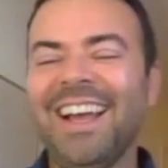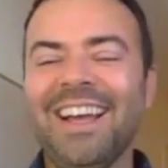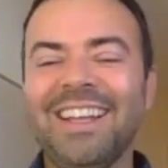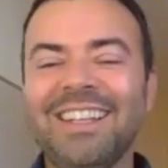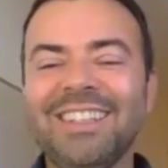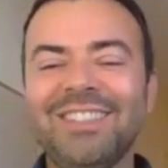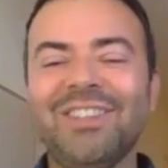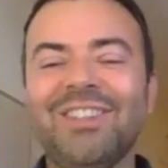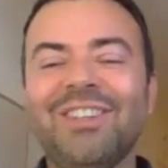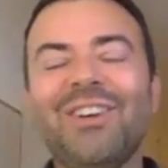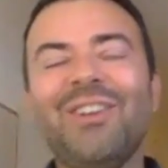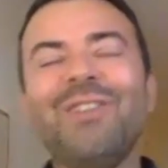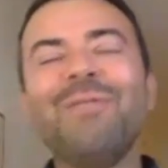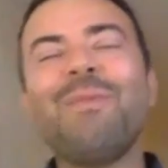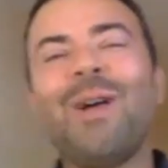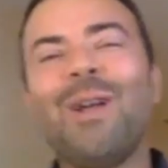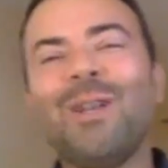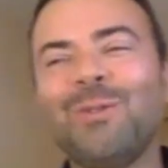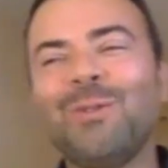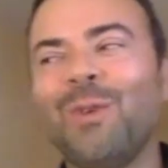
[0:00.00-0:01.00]
So Colin
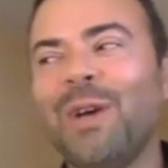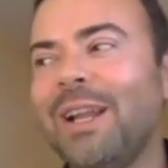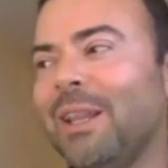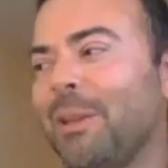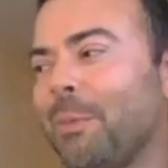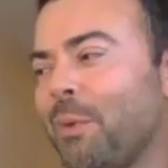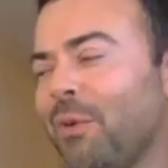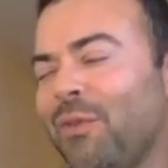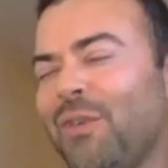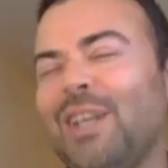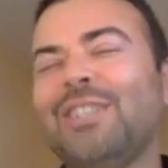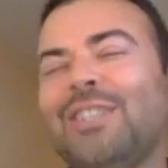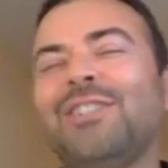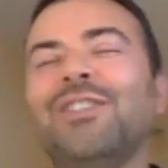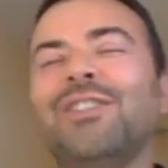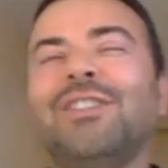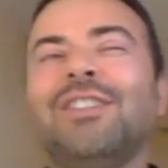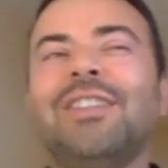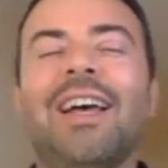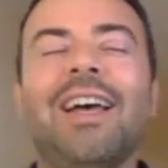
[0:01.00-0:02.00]
Powell is one on the
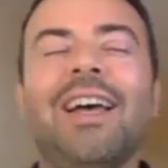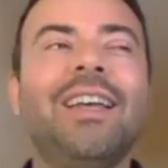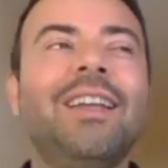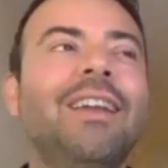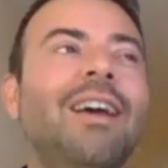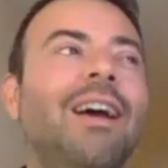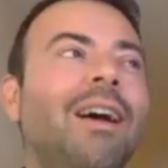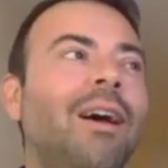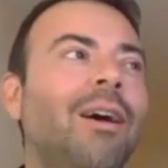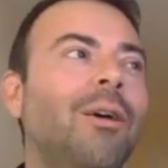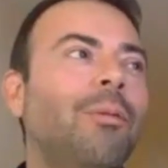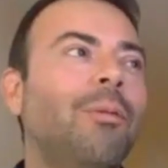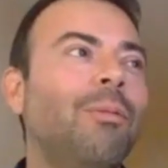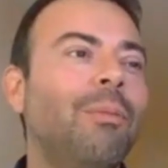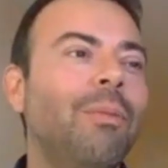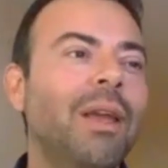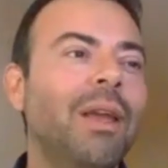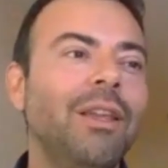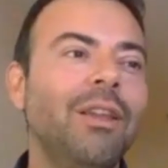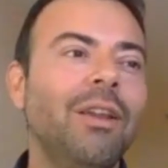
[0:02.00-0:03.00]
professional side.
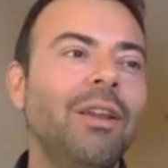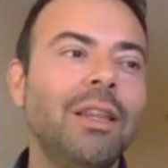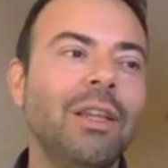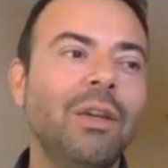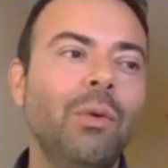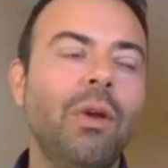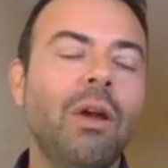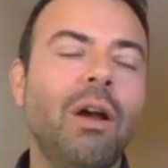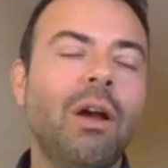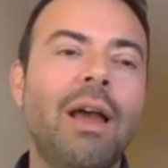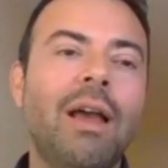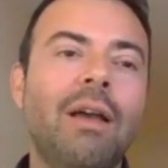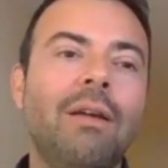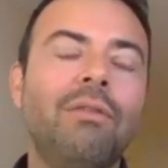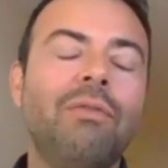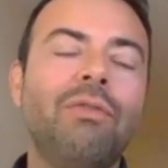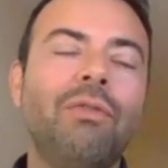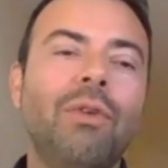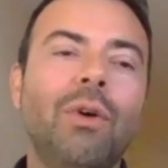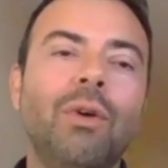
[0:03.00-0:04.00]
And, you know, I think we all
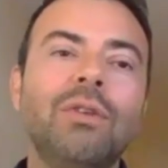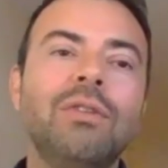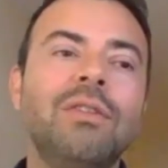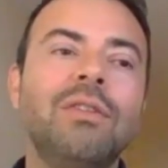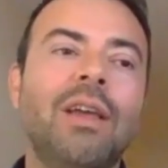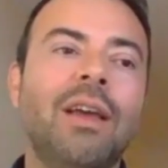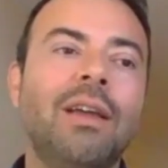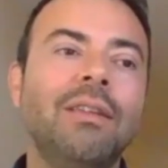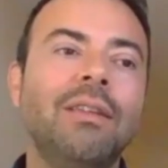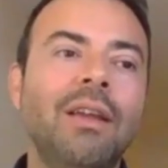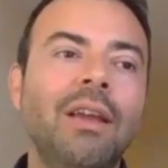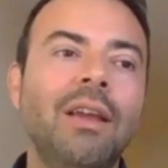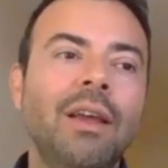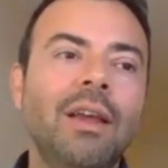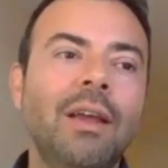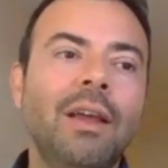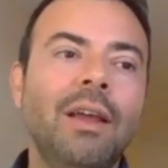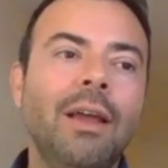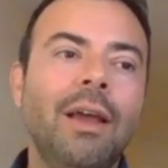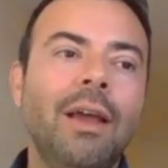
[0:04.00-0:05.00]
have folks that
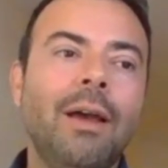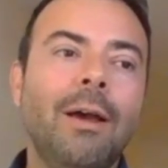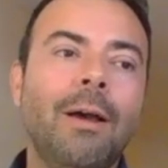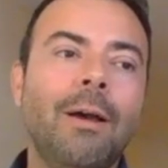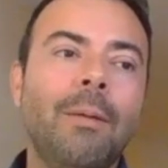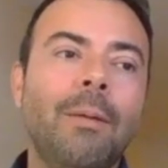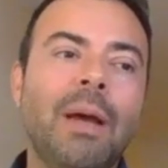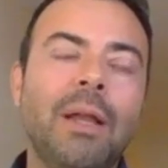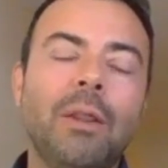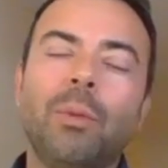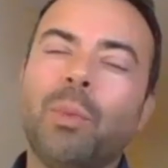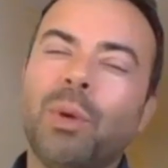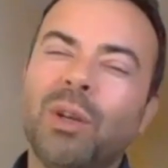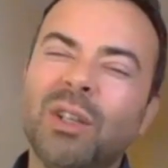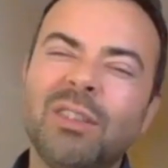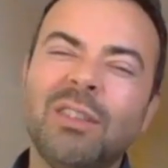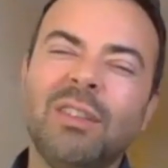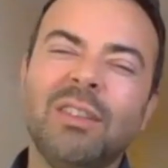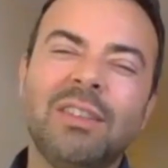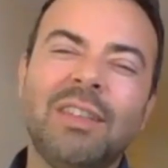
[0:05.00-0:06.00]
on the
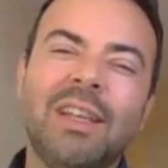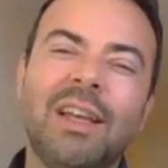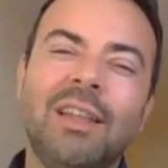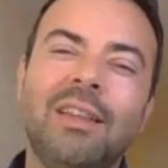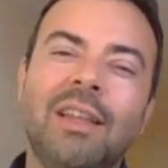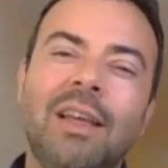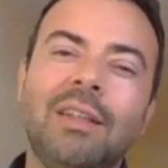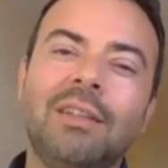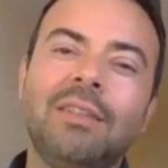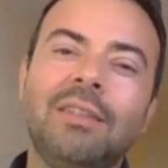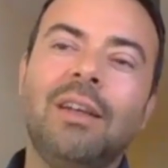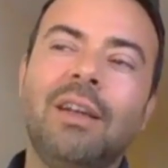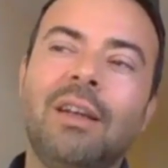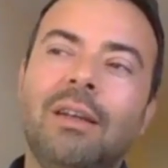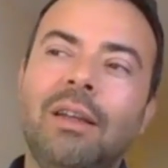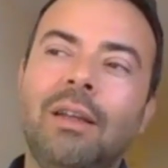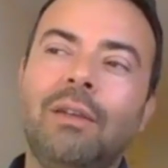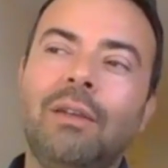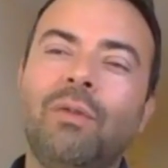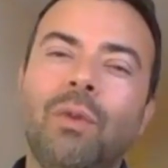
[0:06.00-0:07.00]
personal side that
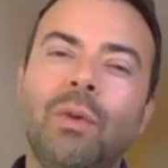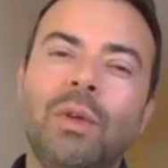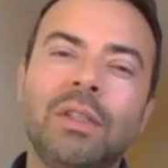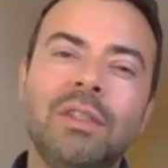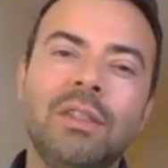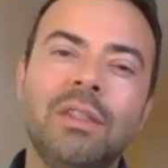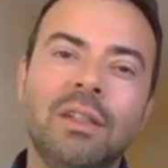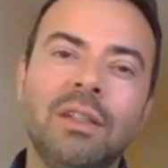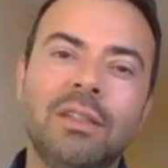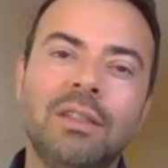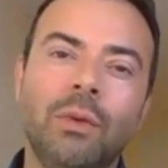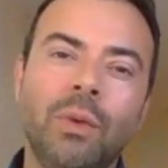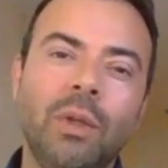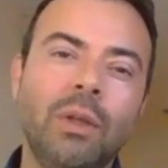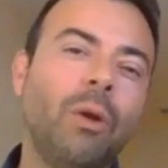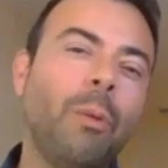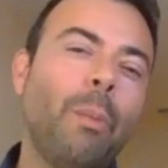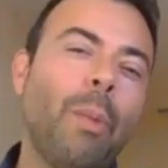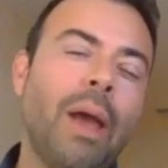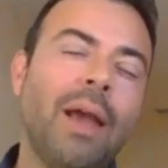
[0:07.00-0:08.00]
influenced us, that we
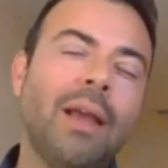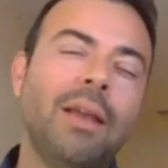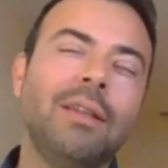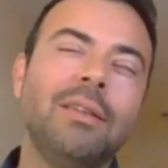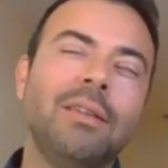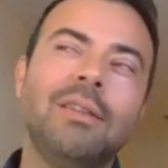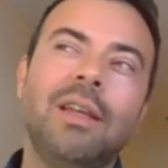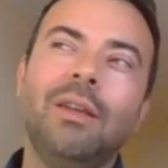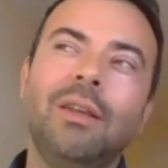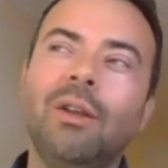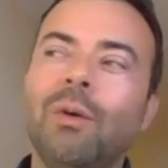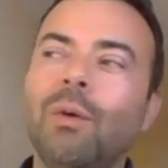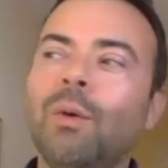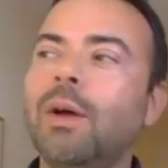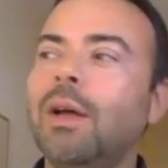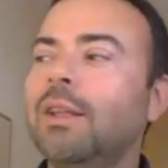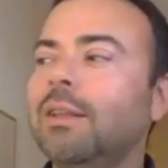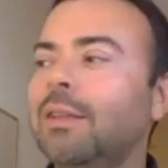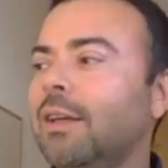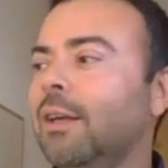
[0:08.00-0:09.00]
look back and say, you know
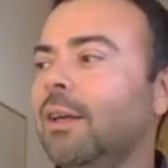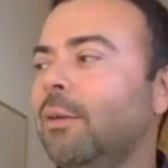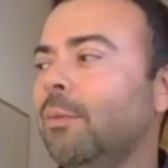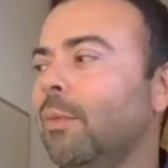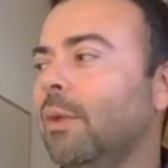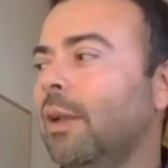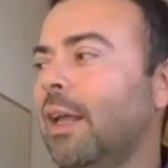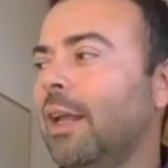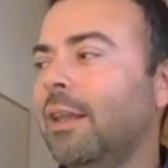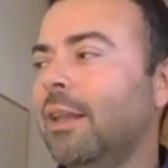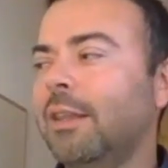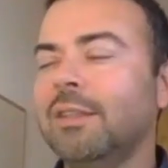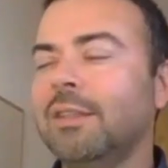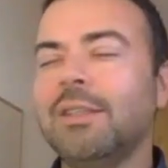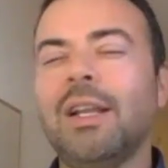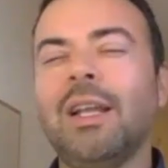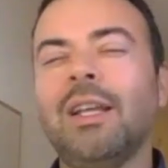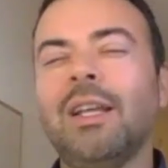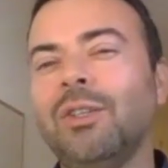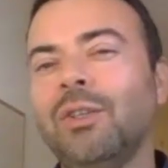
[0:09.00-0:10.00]
what, a lot of things
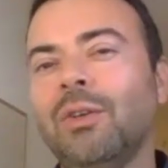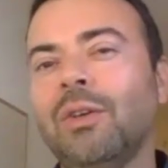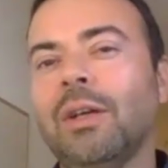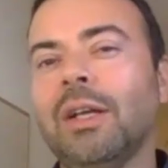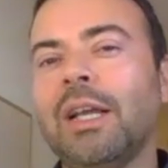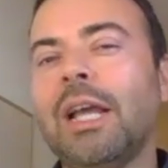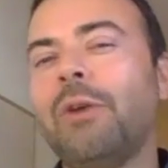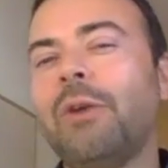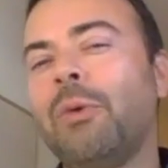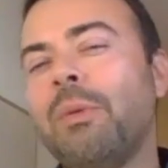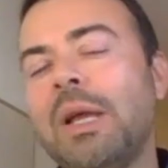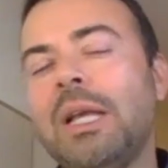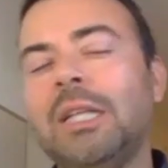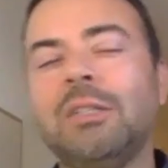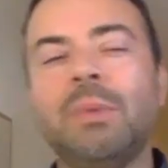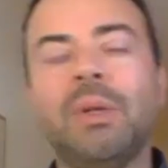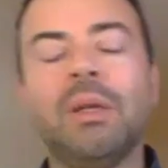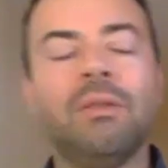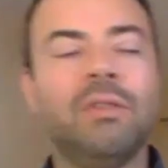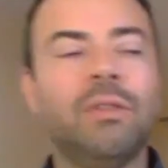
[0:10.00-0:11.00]
that I do, it kind of
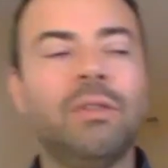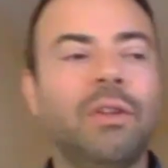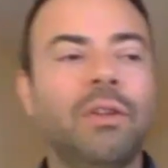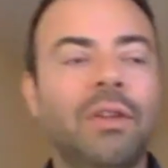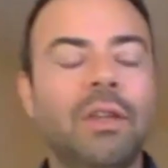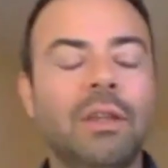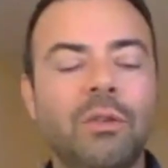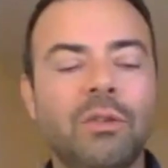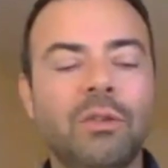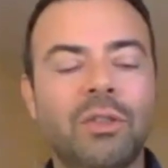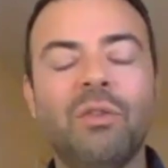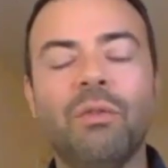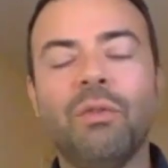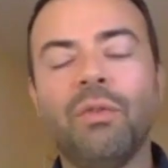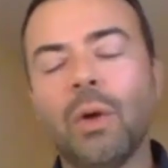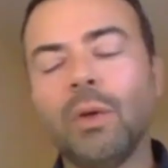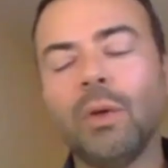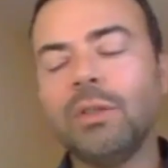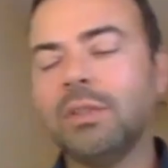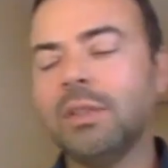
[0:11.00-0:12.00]
reminds me of certain
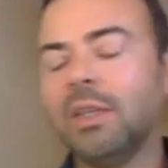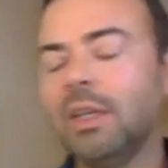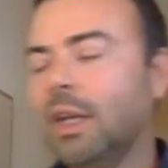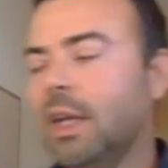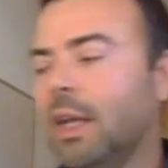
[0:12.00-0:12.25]
folks.